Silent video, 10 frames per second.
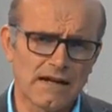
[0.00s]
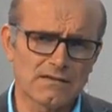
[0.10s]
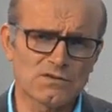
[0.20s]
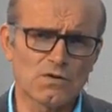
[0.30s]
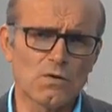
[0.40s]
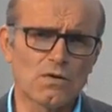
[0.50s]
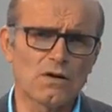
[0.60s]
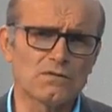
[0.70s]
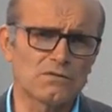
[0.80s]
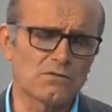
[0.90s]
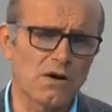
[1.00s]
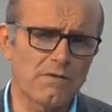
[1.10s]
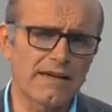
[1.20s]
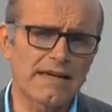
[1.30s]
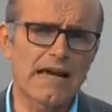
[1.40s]
are the so-called
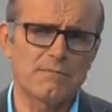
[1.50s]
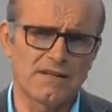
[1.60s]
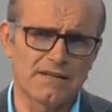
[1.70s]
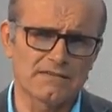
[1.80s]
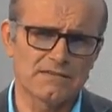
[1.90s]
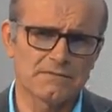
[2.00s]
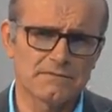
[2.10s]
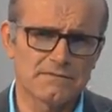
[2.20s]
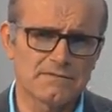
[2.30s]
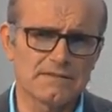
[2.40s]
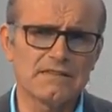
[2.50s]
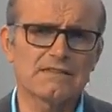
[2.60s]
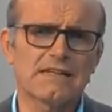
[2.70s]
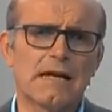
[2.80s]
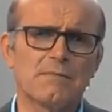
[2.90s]
growing cabinets.
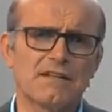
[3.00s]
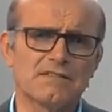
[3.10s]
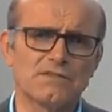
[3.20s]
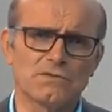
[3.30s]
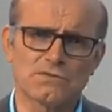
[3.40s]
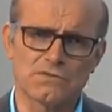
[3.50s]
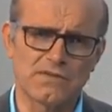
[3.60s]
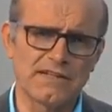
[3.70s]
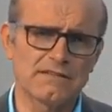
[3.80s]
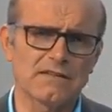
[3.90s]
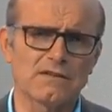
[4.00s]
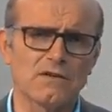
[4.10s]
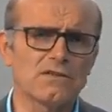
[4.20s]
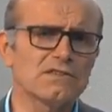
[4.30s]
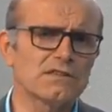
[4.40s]
These cabinets use green
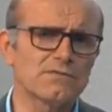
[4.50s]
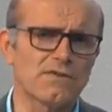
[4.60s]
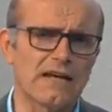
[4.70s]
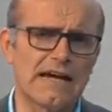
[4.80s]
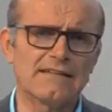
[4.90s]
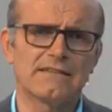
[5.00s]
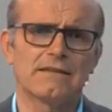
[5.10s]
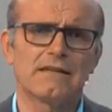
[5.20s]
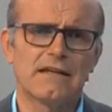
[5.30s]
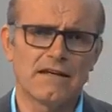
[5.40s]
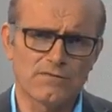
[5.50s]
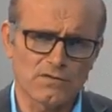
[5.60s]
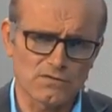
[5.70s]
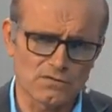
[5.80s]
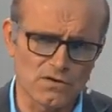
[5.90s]
technologies for lighting and
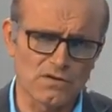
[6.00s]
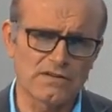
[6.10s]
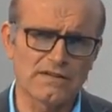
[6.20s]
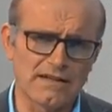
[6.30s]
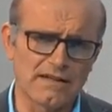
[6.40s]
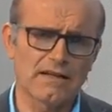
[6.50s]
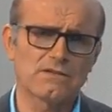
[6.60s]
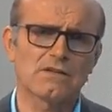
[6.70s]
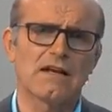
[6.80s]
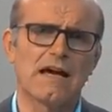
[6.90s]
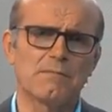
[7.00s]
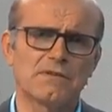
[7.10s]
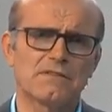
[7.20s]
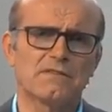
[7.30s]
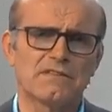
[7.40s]
for controlling the in-house
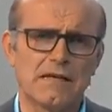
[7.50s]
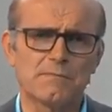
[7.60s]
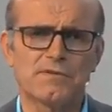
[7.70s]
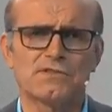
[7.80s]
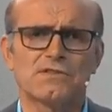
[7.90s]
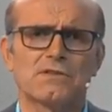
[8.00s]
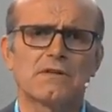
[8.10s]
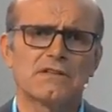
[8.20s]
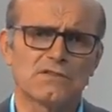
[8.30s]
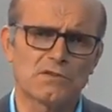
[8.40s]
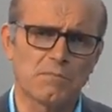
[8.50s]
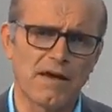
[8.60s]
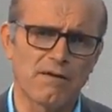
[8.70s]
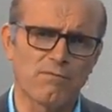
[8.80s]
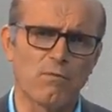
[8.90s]
climate, the temperature, the
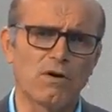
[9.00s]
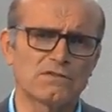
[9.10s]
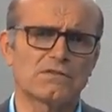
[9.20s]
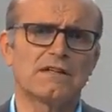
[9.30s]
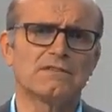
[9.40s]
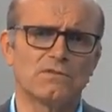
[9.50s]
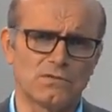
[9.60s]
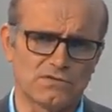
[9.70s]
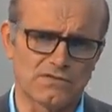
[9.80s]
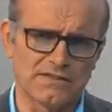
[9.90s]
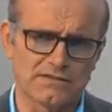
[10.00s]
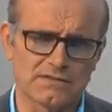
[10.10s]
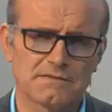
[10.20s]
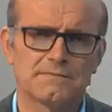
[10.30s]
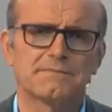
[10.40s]
supply of water and
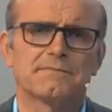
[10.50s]
nutrients.